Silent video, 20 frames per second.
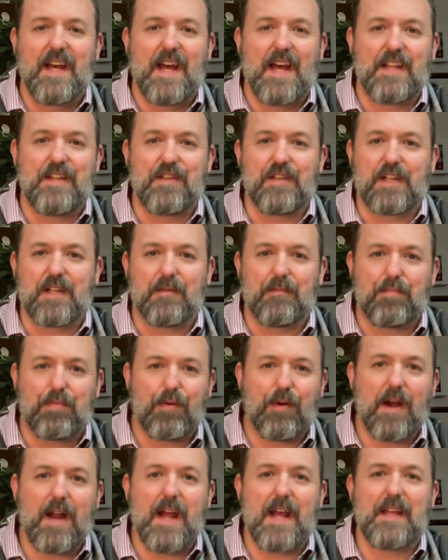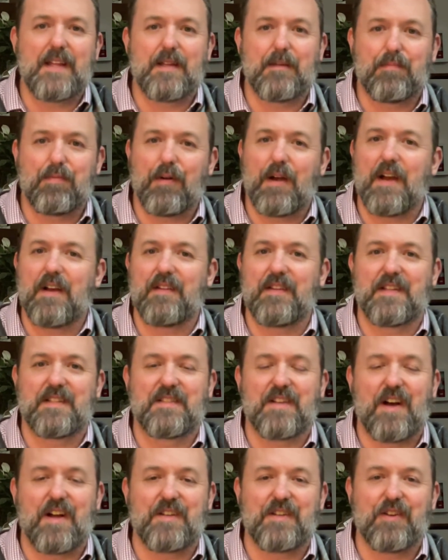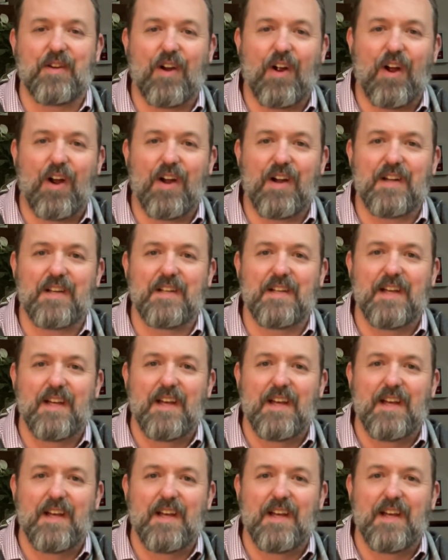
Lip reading: and you can pray the prayer that's on your heart.